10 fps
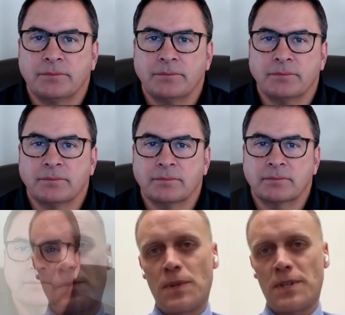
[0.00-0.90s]
SecureX
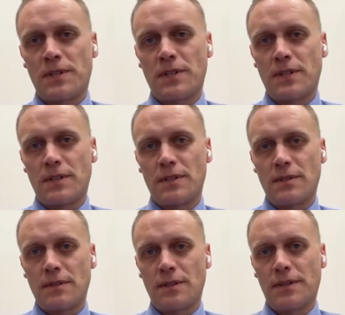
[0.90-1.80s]
was one of the
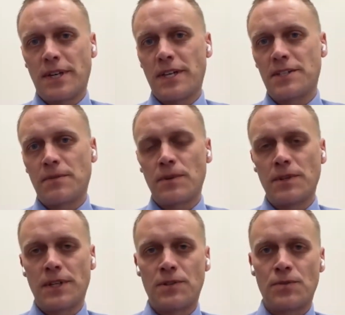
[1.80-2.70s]
things that
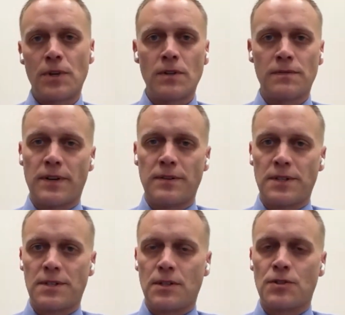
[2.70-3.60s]
really drove our
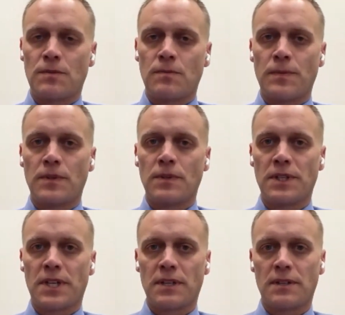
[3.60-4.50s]
decision when we were
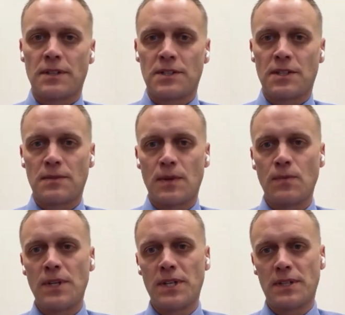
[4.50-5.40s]
looking at this, because
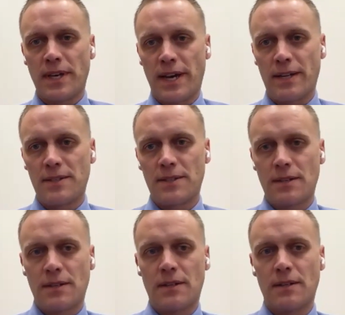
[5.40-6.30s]
we wanted that
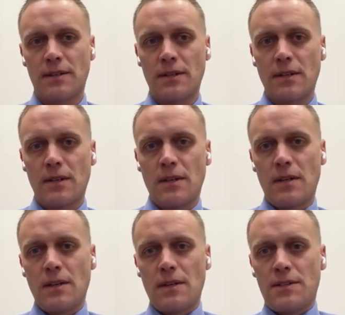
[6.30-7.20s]

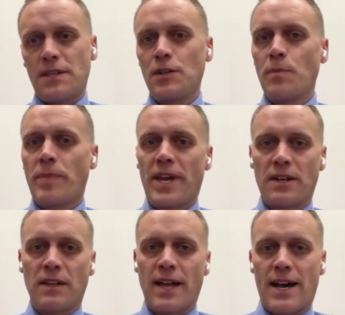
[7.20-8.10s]
single
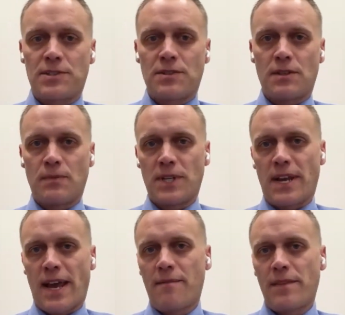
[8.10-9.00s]
pane of glass so that we
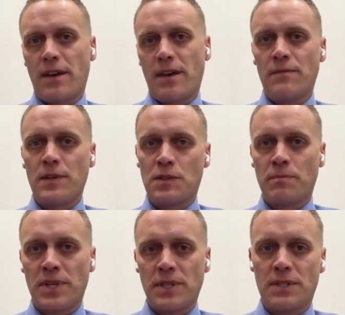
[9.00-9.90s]
could have that
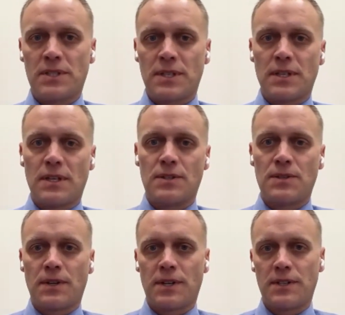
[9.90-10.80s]
visibility
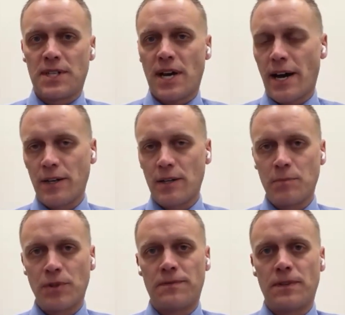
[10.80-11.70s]
into our entire
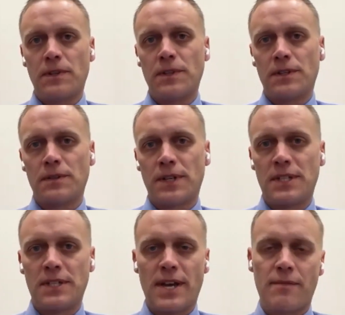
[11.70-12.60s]
portfolio
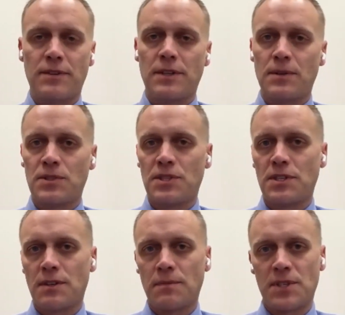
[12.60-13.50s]
and didn't have to go
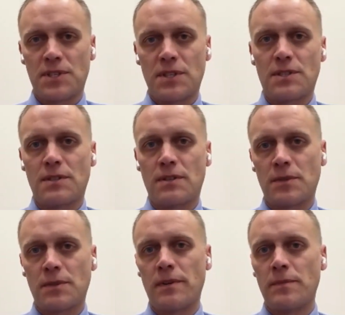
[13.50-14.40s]
system to
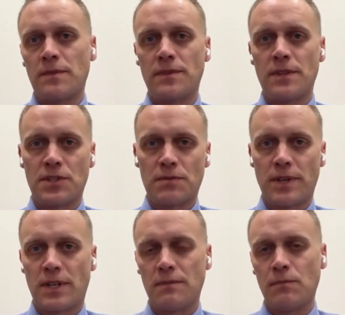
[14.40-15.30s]
system or remove this
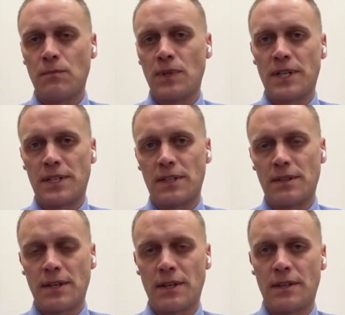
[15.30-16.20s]
threat on one and
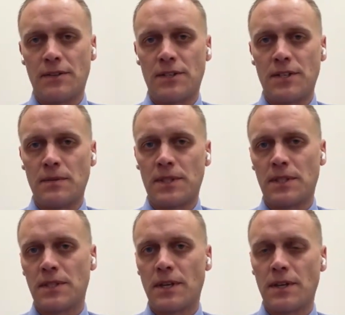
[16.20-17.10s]
then deal with
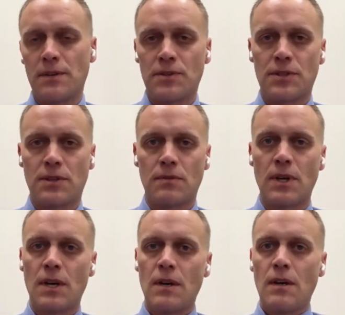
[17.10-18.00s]
it the other.
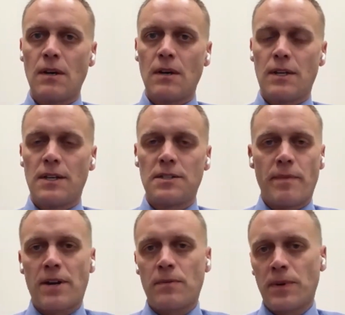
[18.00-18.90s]
So it
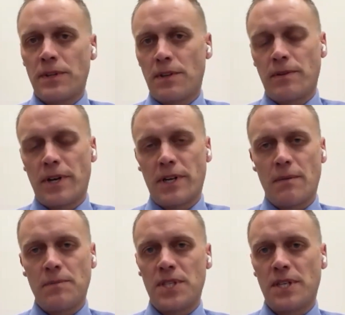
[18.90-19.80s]
doesn't matter where the threat
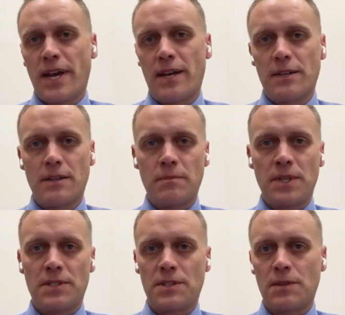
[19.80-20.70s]
comes in at. It could
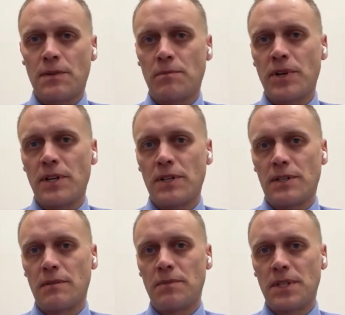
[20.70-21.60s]
be Cisco
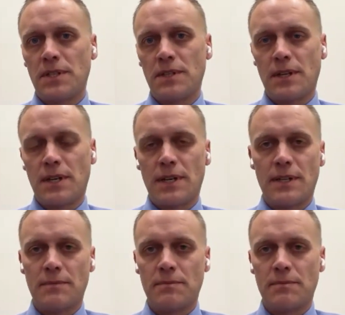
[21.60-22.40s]
umbrella, it could be